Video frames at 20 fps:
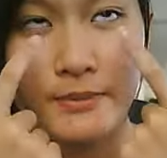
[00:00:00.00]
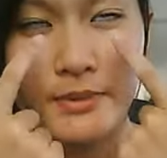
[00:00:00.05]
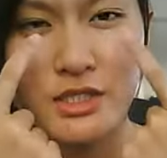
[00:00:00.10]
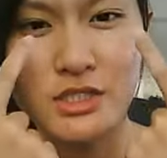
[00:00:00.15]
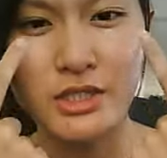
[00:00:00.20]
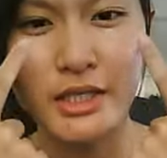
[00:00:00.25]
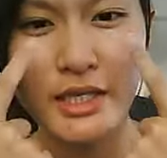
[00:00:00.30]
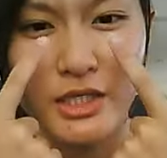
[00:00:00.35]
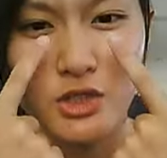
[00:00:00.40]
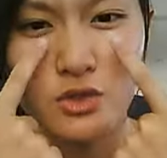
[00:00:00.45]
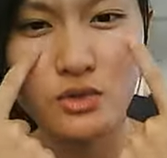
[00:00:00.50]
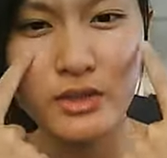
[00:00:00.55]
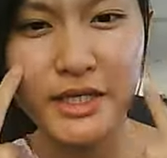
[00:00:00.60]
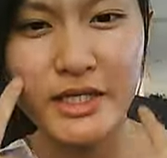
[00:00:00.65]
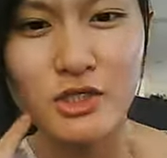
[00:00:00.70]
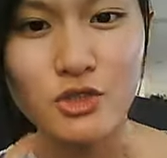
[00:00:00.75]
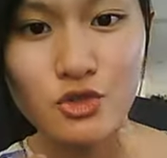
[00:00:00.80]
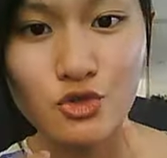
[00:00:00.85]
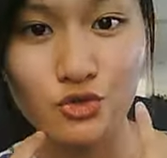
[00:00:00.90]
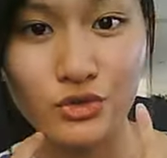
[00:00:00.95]
it's like you
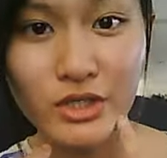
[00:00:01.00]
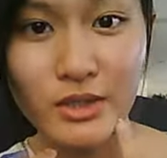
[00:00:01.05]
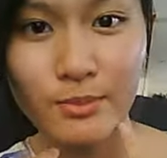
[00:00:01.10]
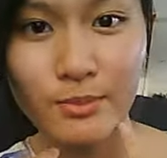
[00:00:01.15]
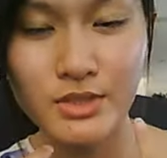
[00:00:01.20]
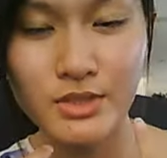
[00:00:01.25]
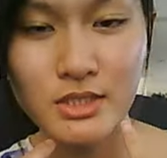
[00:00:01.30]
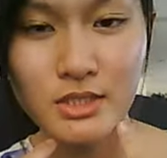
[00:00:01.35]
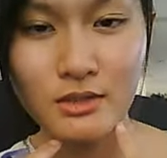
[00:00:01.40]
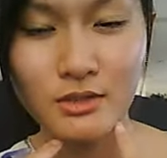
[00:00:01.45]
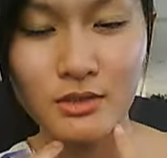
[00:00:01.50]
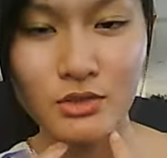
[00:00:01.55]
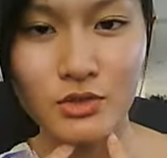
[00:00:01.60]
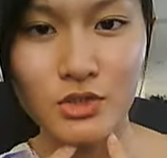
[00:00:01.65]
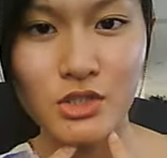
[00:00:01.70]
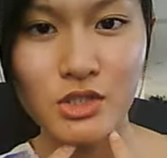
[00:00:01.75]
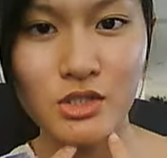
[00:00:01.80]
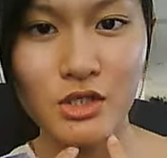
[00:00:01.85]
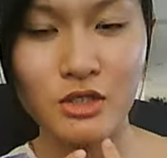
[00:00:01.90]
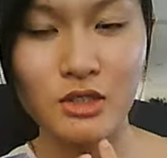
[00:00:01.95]
drip
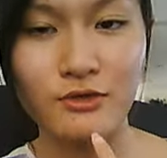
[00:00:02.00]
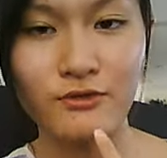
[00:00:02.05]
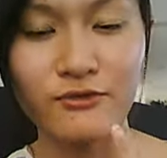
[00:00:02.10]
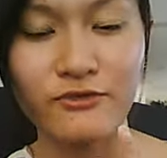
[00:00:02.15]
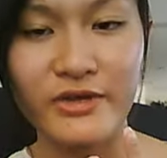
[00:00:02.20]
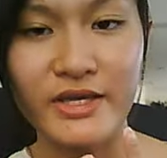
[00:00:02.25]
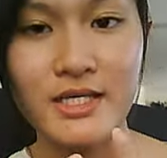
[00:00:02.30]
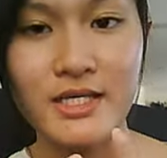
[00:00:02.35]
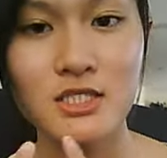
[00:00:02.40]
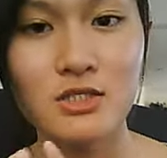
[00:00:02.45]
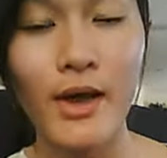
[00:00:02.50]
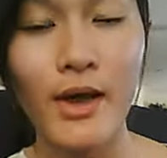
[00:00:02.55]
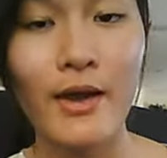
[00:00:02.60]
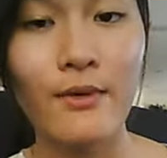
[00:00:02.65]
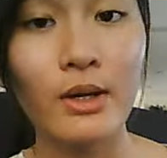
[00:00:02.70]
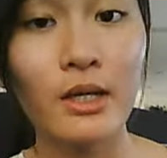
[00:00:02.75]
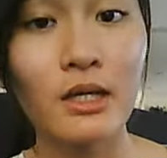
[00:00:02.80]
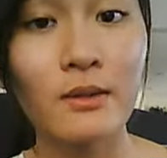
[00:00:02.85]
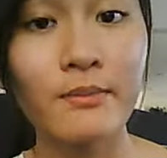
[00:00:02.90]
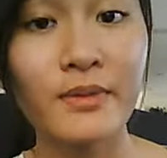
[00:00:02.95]
solution on your face. So I
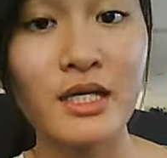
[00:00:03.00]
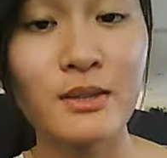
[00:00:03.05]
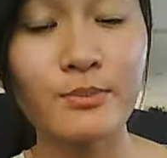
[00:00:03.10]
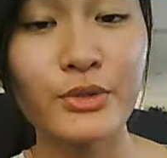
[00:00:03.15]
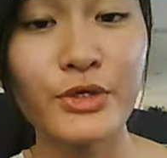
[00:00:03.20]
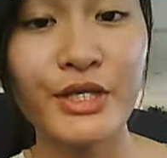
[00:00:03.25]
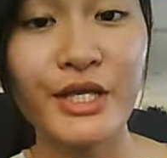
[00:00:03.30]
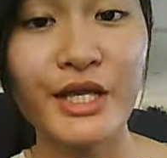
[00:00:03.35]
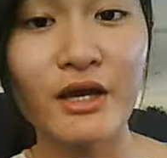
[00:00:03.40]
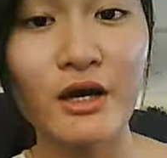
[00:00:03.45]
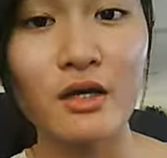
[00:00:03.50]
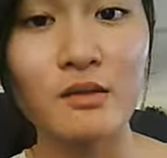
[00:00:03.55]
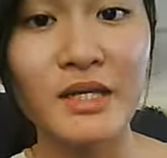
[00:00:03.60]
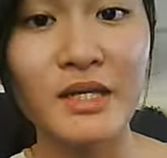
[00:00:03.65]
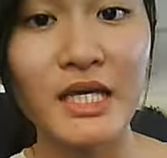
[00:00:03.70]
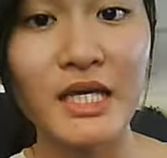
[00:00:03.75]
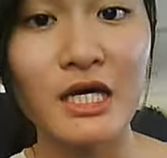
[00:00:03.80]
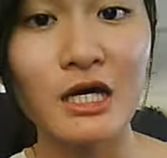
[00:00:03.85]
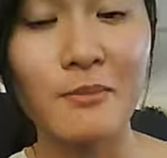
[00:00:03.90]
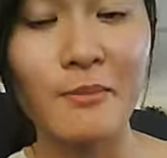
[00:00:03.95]
recommend putting on
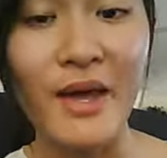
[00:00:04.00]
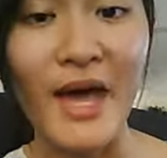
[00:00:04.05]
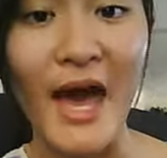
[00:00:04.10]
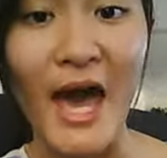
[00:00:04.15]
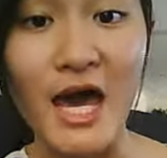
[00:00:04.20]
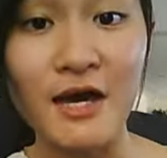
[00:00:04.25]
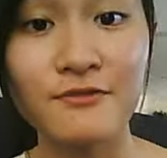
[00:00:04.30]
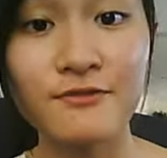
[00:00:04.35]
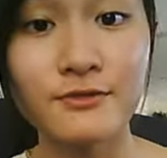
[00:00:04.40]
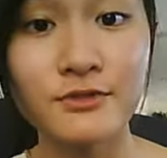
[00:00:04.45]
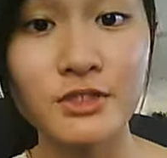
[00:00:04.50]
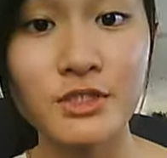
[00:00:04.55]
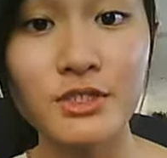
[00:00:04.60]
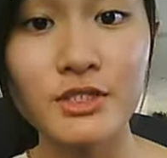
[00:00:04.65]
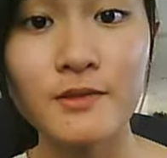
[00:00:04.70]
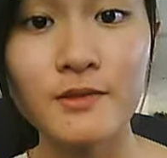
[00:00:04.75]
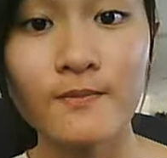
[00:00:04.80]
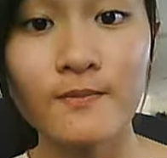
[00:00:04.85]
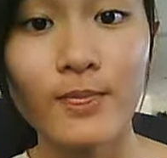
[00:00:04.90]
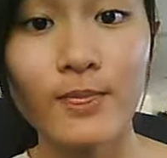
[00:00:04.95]
makeup
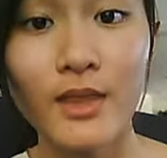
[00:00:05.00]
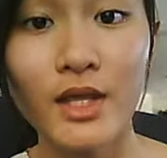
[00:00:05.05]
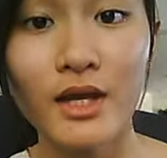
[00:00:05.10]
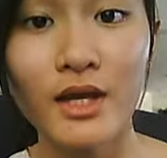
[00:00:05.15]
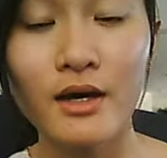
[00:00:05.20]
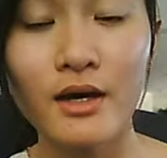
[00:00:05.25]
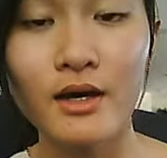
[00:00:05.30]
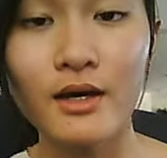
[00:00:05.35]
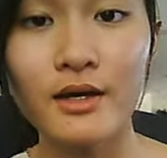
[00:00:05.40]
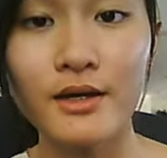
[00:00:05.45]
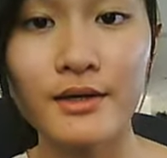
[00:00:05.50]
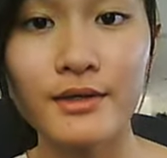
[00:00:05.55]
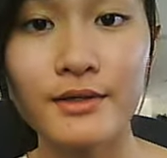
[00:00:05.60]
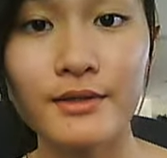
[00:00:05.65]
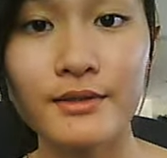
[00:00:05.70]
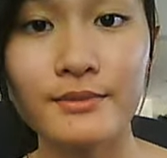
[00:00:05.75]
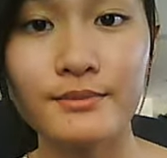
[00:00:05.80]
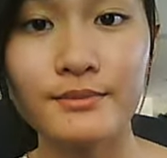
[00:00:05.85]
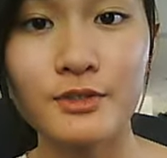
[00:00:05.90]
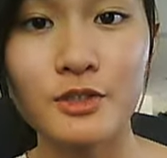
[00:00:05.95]
after
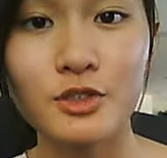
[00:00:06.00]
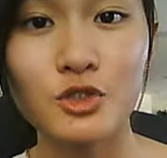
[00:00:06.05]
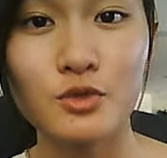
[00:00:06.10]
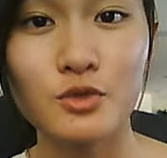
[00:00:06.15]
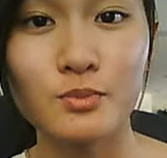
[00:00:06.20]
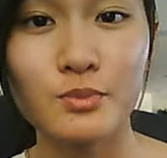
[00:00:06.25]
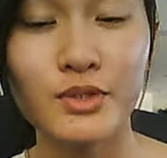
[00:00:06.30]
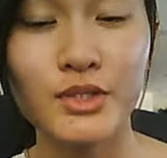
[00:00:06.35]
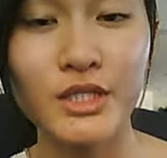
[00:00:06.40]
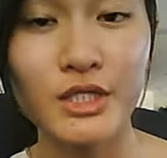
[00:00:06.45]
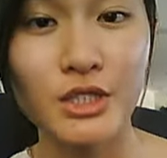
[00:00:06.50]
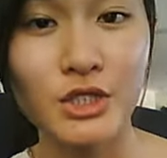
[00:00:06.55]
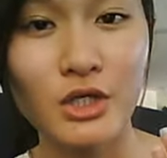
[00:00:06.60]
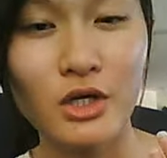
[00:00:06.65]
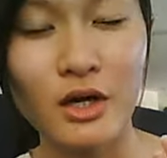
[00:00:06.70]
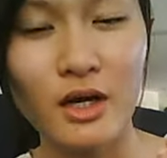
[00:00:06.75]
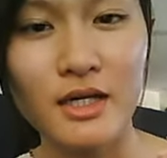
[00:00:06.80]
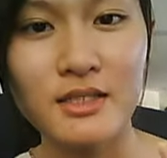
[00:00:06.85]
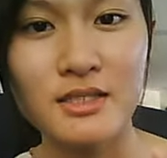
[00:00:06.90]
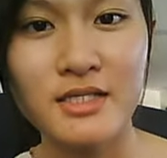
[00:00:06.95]
you put in your
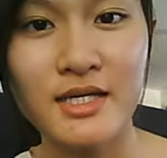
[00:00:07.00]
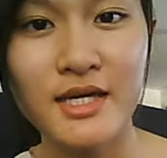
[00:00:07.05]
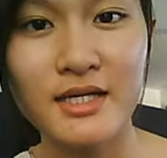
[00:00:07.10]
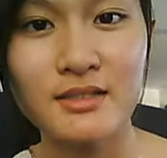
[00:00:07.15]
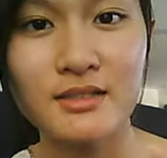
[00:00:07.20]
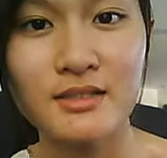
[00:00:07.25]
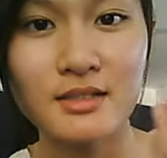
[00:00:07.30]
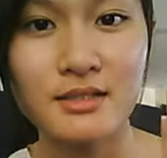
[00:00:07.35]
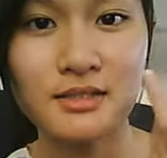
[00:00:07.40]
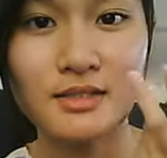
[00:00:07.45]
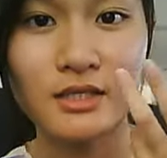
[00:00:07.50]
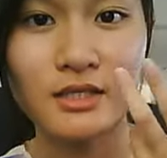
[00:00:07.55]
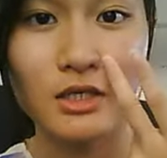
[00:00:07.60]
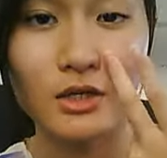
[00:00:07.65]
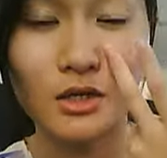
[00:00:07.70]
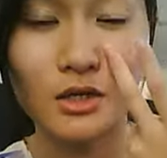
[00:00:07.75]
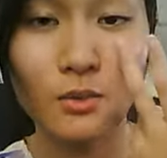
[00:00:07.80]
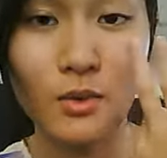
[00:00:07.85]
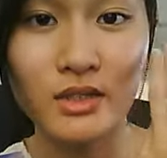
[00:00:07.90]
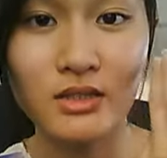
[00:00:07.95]
contacts, because then
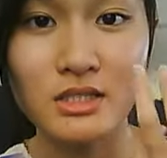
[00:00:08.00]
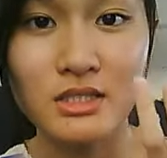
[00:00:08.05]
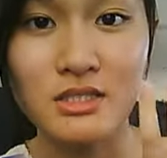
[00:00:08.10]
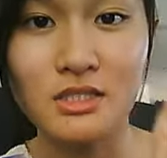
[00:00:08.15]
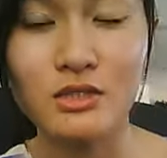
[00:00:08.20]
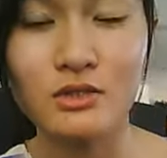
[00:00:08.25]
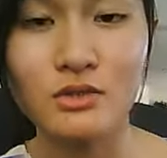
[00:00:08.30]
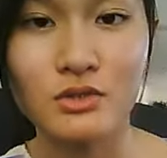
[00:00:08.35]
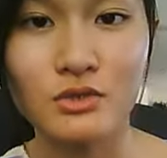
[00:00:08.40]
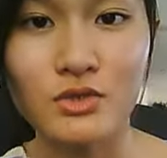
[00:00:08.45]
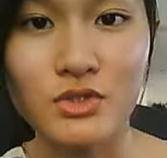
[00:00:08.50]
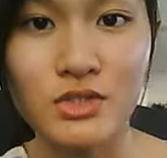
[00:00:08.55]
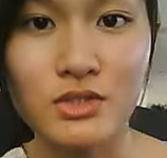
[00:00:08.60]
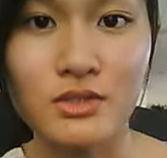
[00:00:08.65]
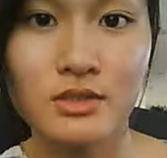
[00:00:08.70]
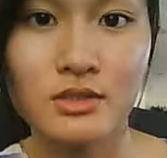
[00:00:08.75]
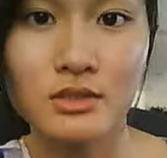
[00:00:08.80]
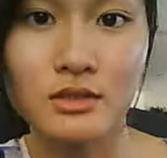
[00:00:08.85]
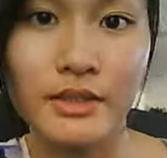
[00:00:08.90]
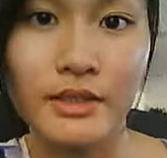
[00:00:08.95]
you don't want the
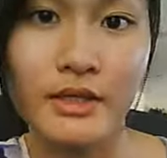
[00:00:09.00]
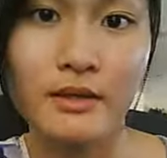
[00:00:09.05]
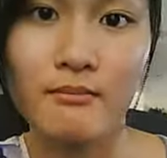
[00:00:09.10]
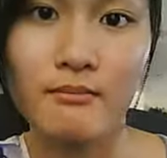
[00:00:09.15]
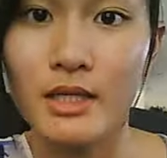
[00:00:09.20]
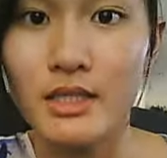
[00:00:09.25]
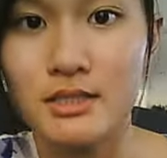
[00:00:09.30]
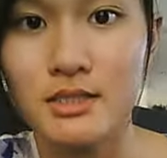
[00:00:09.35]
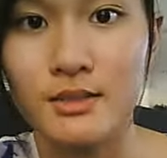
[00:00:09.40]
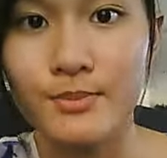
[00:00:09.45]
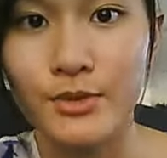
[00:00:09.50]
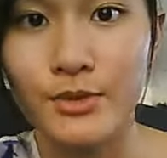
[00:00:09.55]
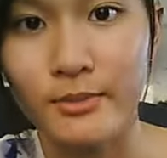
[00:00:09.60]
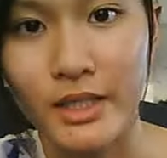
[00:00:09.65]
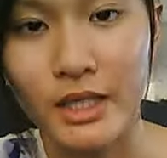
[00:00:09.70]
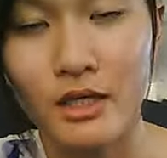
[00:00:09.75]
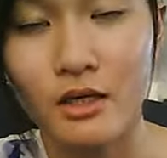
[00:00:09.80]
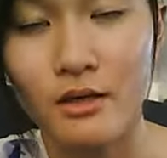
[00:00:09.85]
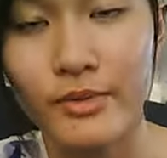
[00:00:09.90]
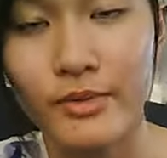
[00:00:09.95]
solution to mess up your
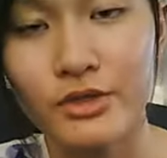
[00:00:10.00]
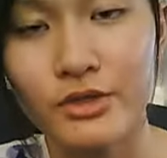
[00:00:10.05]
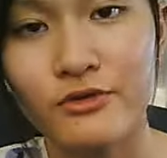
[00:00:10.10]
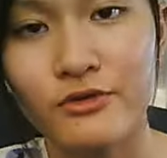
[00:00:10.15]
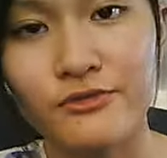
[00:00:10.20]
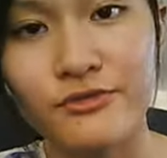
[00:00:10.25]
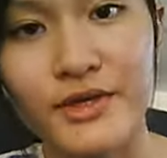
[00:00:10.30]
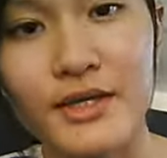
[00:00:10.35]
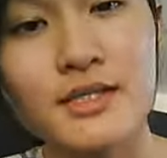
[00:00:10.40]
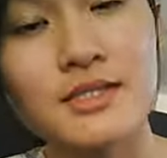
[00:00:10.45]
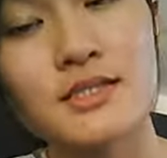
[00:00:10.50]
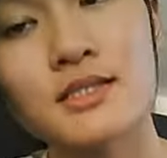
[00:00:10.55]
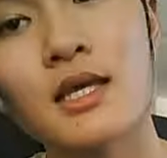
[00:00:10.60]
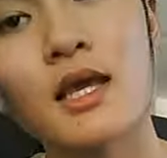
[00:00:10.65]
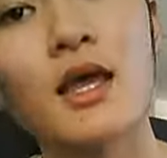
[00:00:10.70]
makeup on your face.